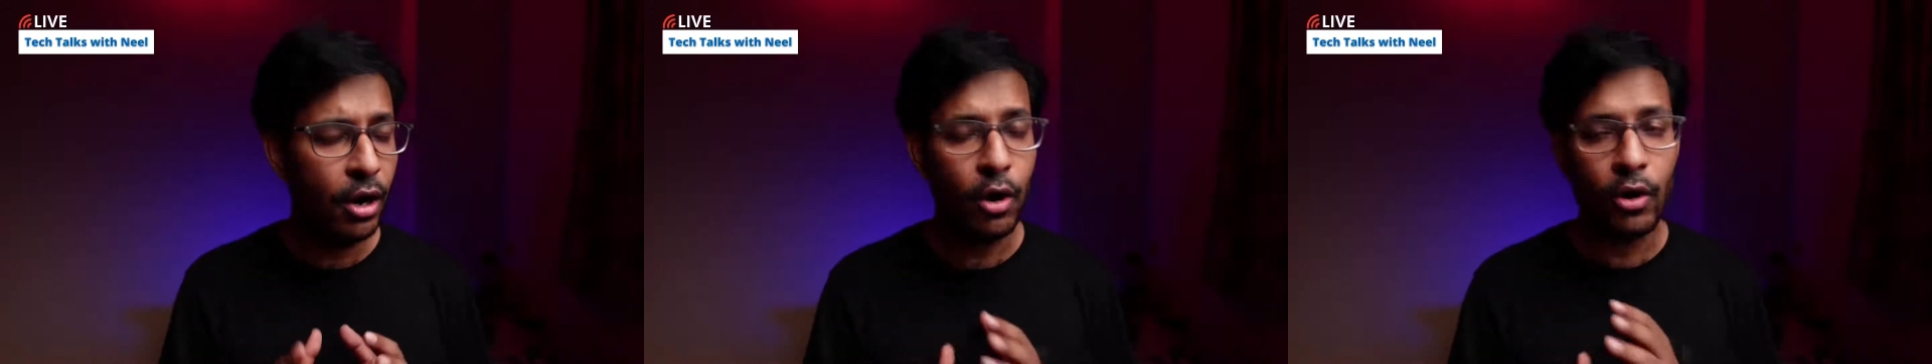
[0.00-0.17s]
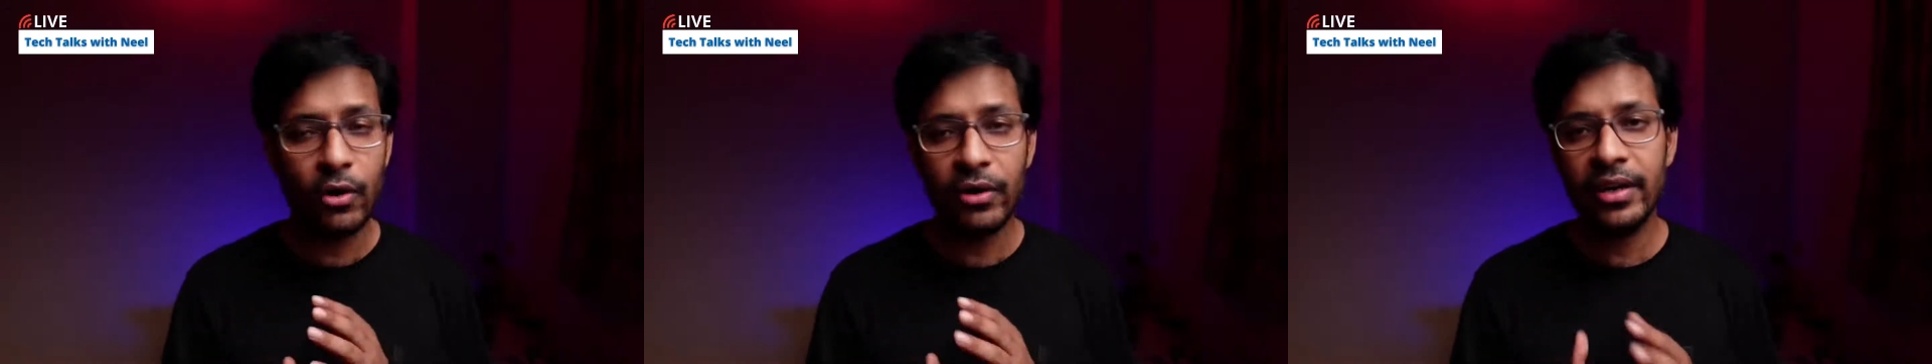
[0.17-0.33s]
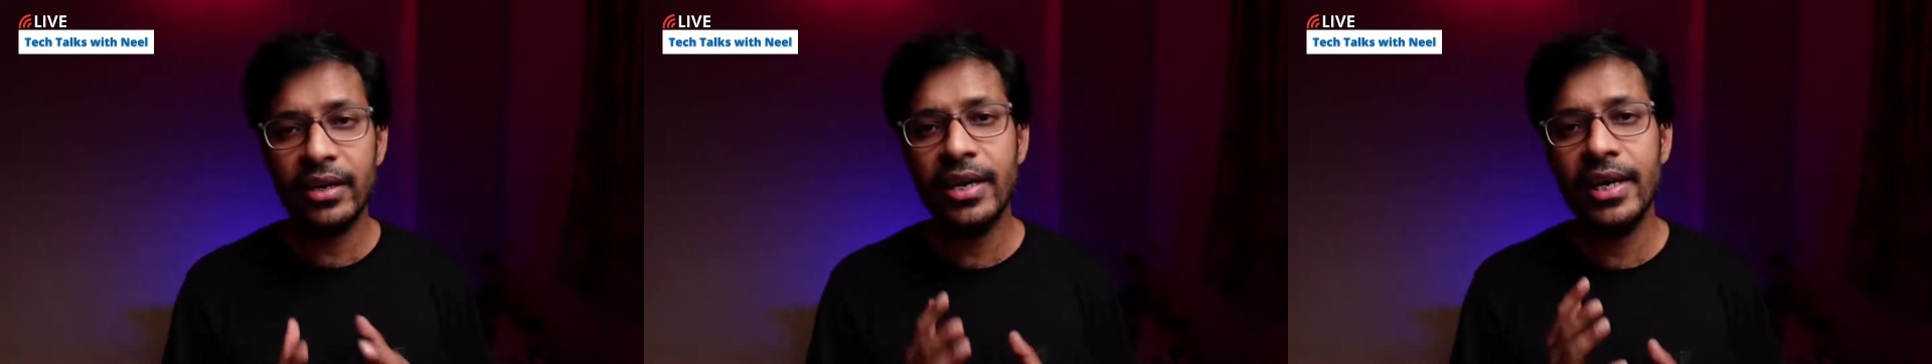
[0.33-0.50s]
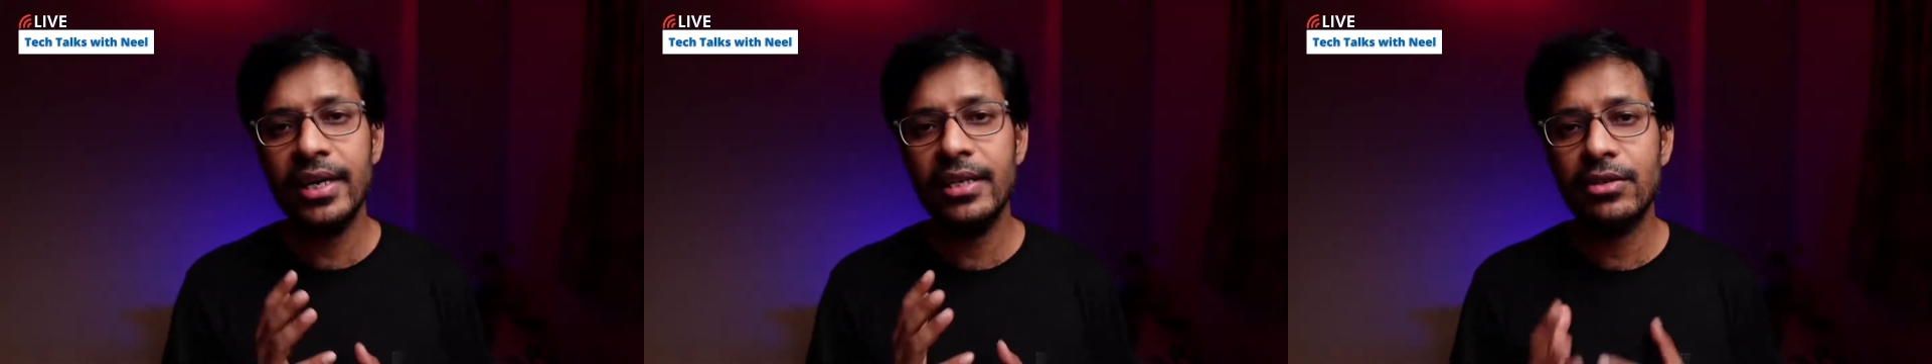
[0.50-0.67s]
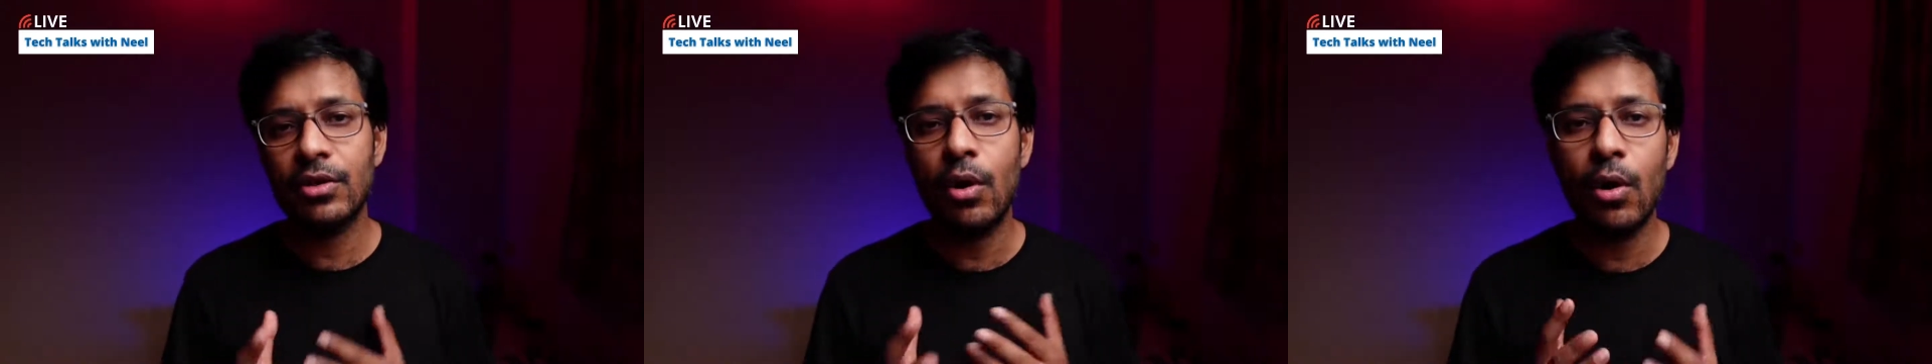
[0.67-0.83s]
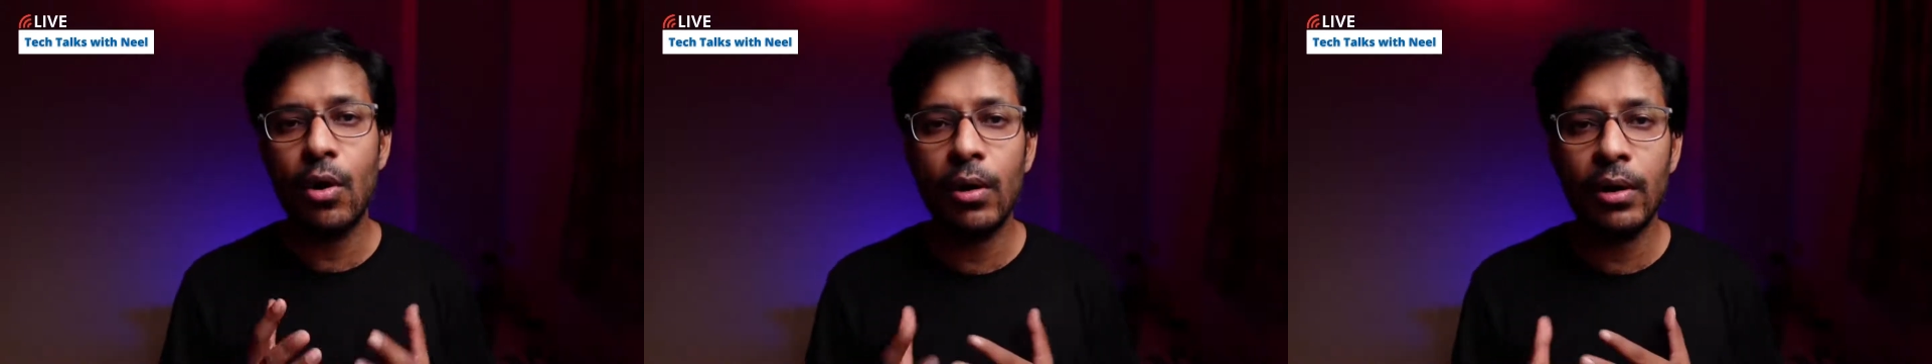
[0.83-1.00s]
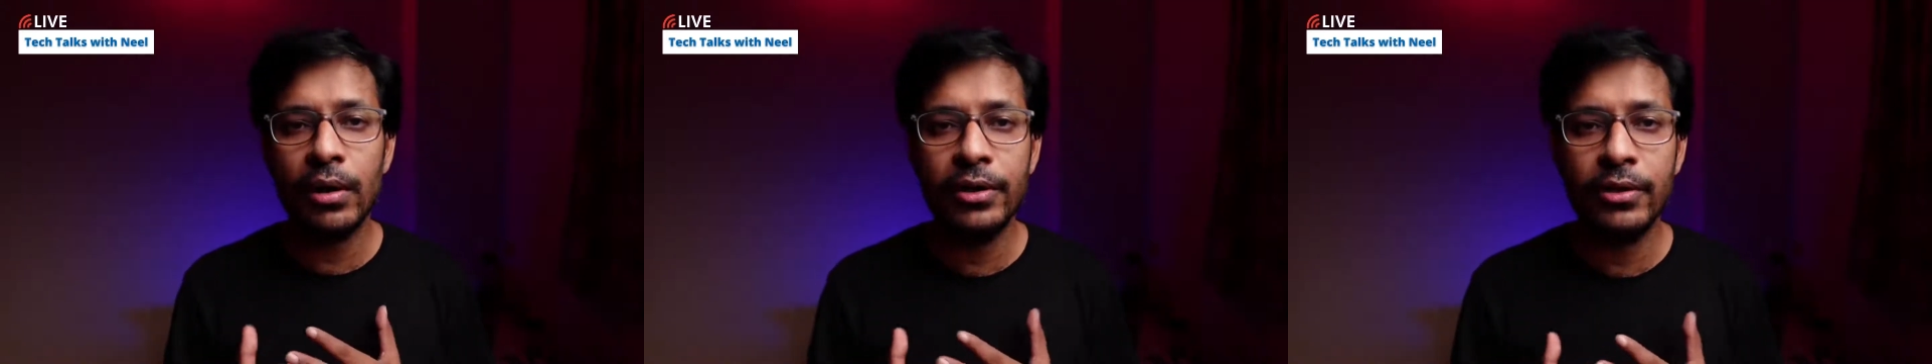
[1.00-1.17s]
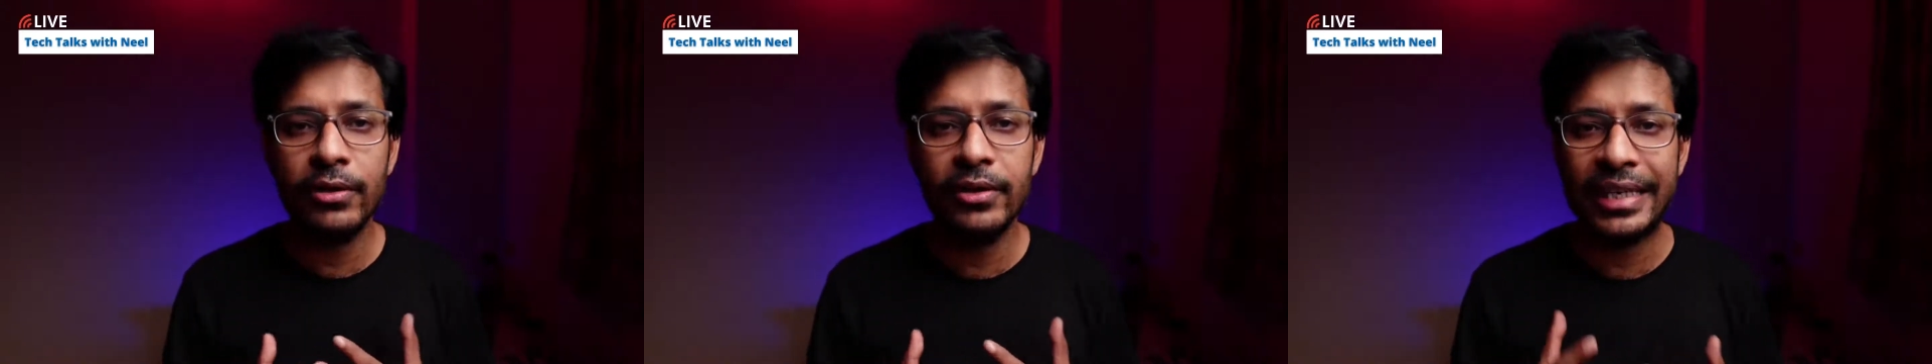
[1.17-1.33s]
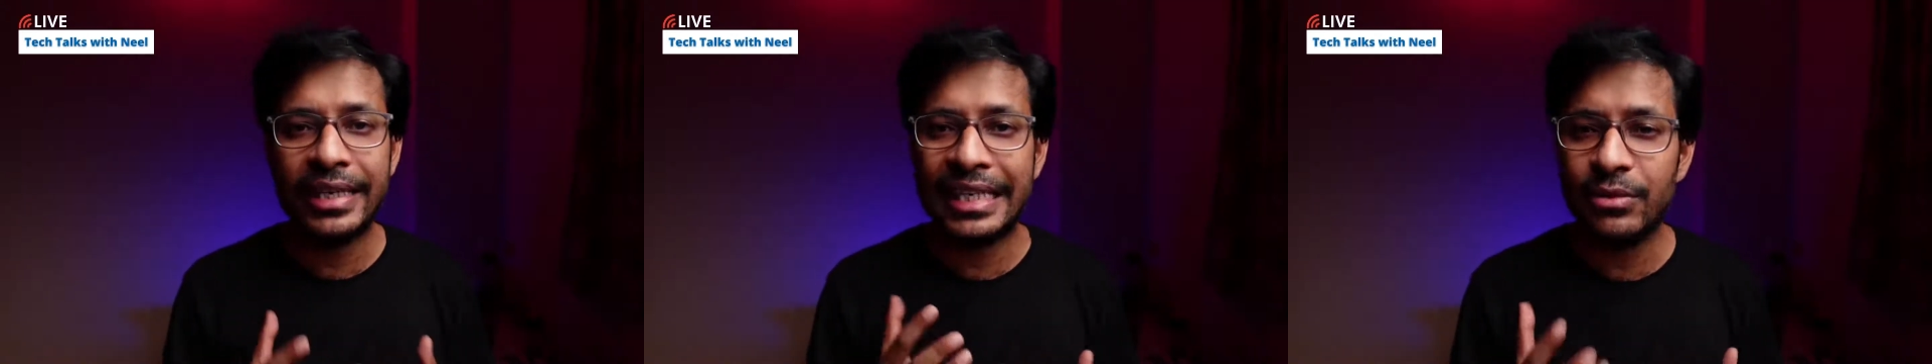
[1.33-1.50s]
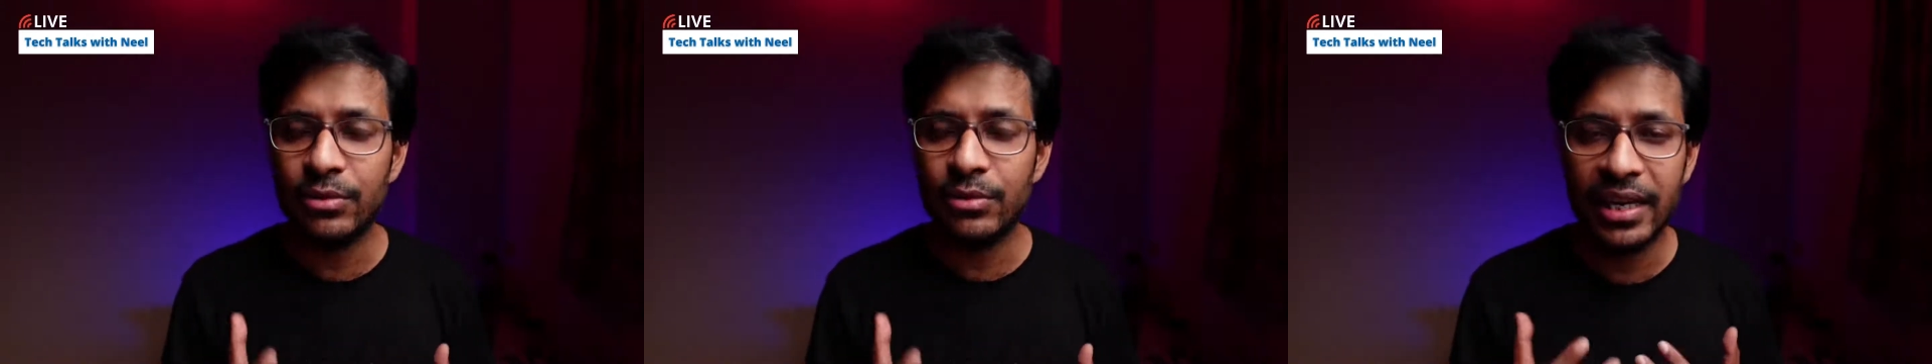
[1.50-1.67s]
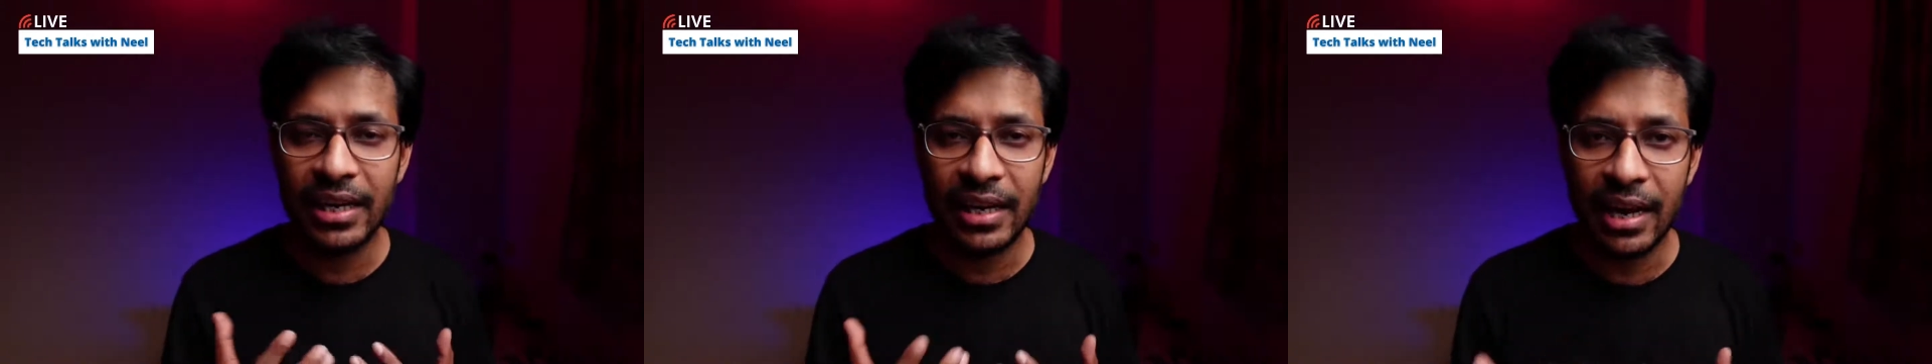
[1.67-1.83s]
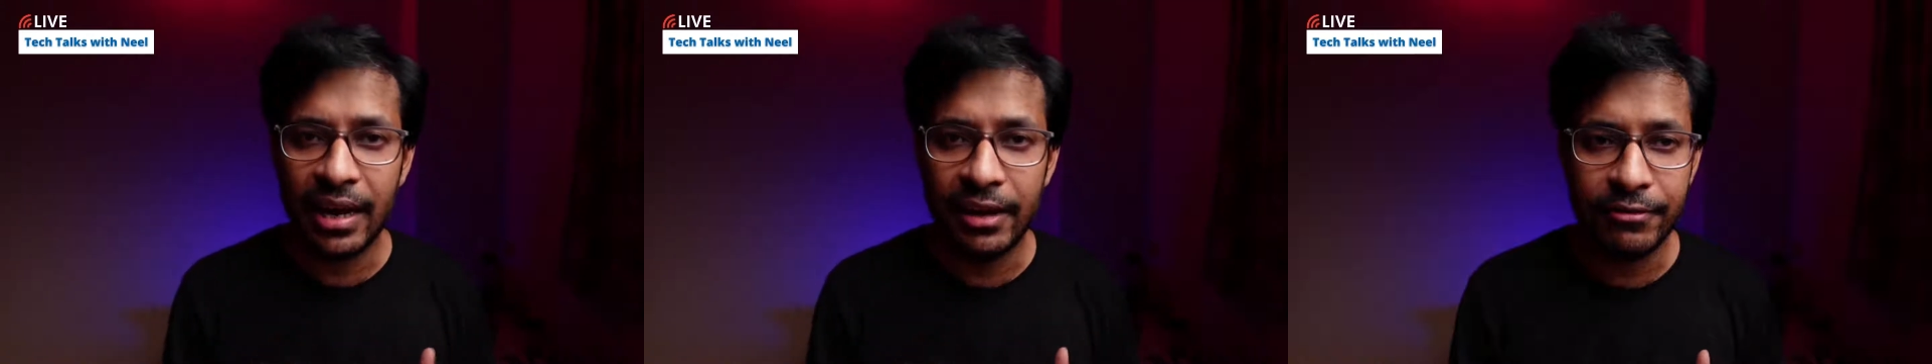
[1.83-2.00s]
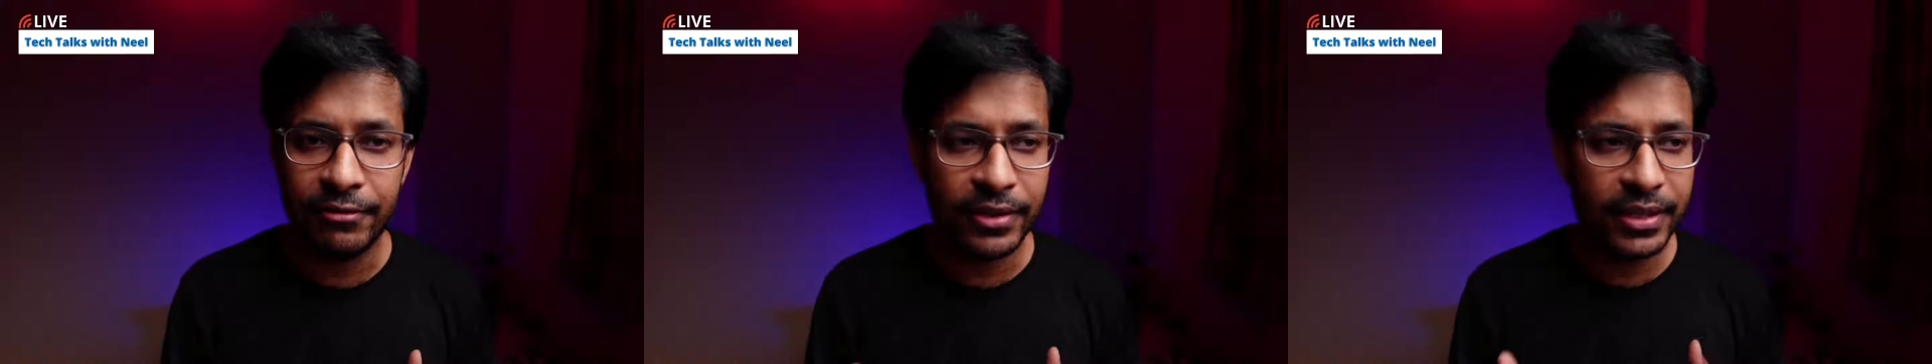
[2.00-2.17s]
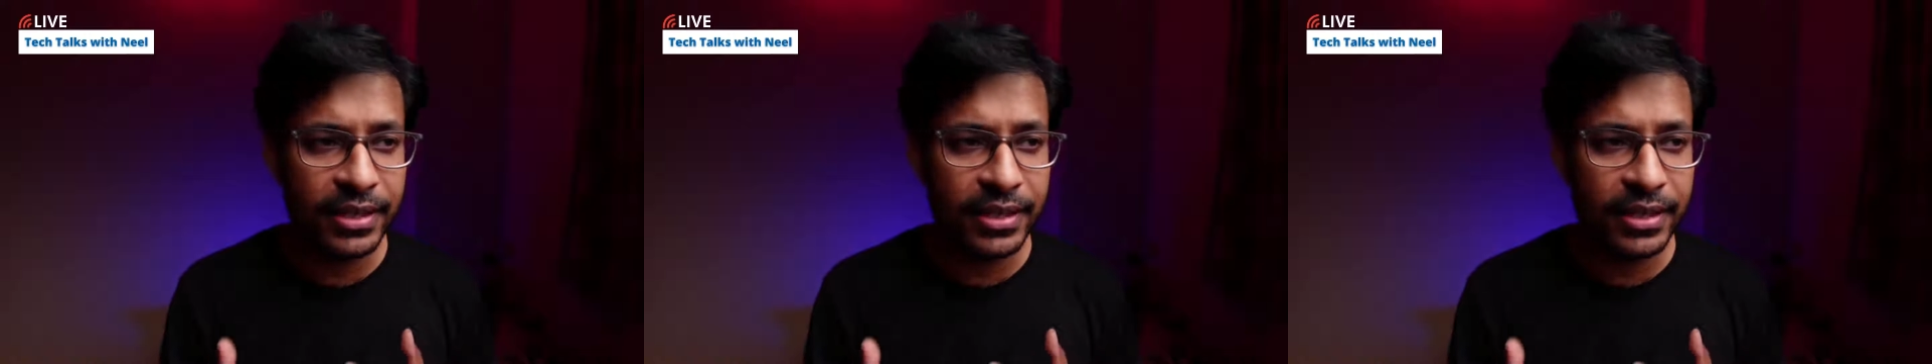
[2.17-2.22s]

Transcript: organize all your day to day life.